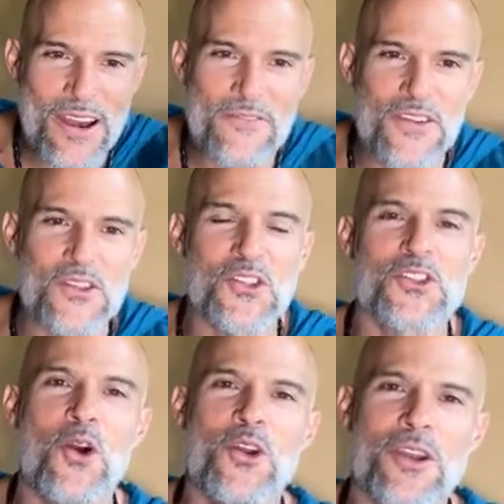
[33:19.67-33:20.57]
It feels
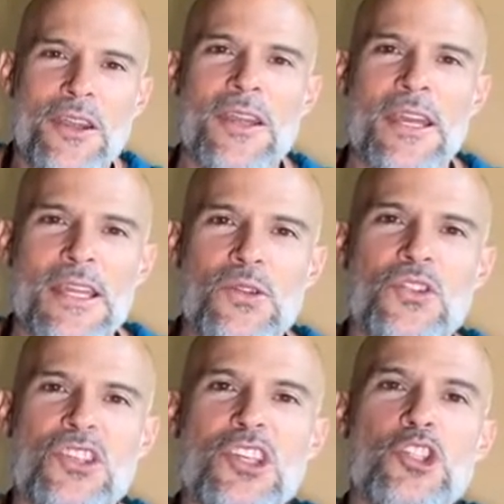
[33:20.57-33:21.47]
so good to
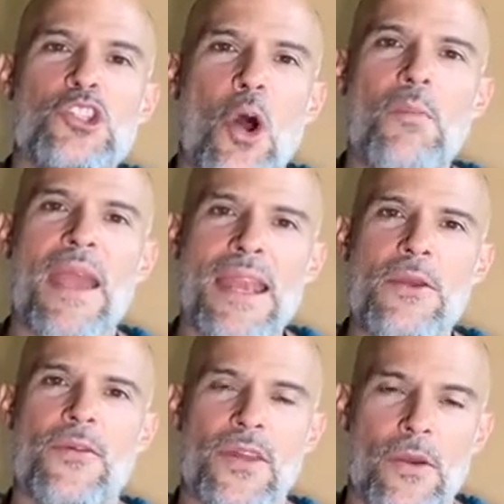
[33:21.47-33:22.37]
see so many
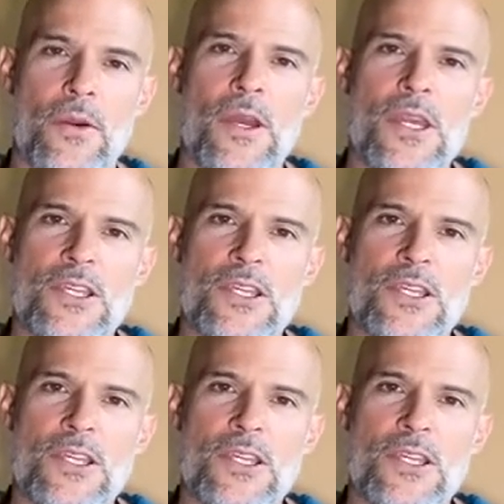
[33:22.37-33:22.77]
of you